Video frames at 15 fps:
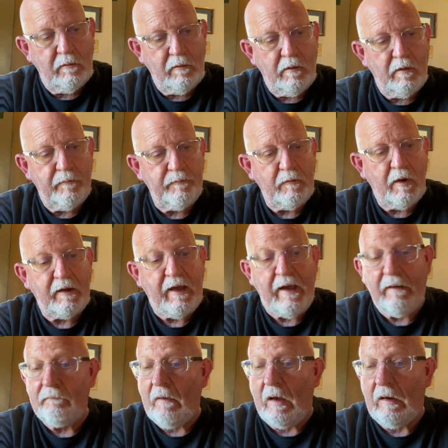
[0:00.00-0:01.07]
Oh, I
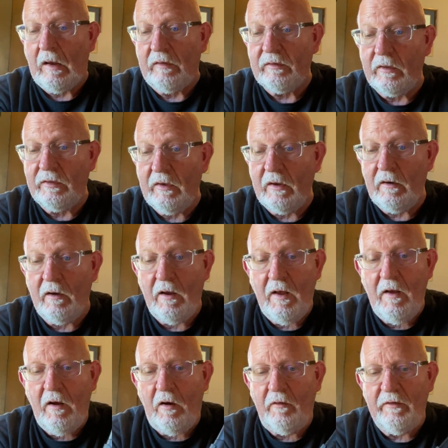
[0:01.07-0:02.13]
can't, I got the thing on.
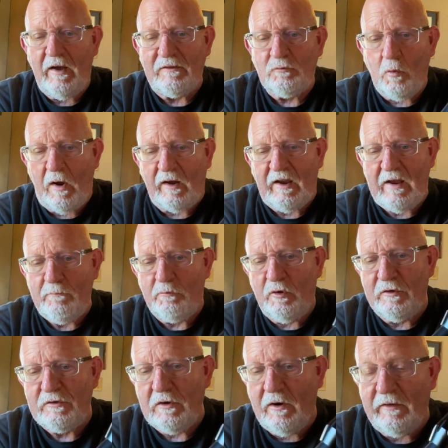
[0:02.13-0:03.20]
Oh, that's why I keep
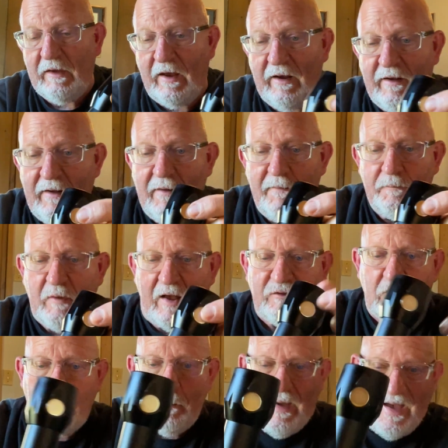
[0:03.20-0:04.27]
pushing on that. That's
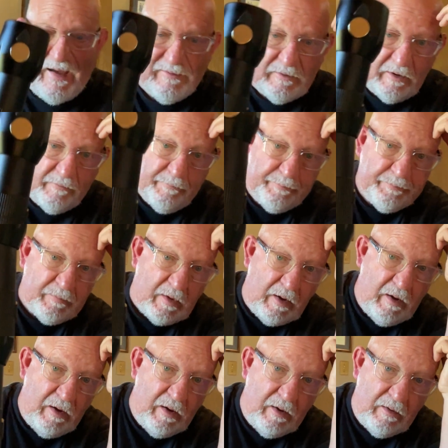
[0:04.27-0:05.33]
a magnet
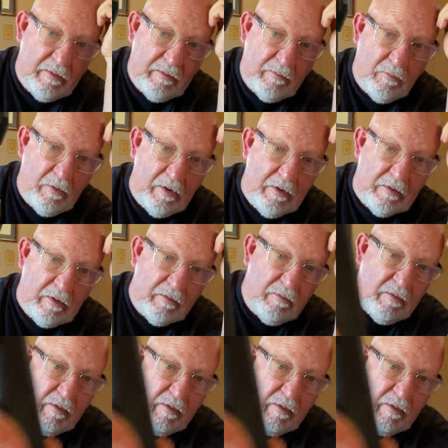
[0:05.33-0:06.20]
where you could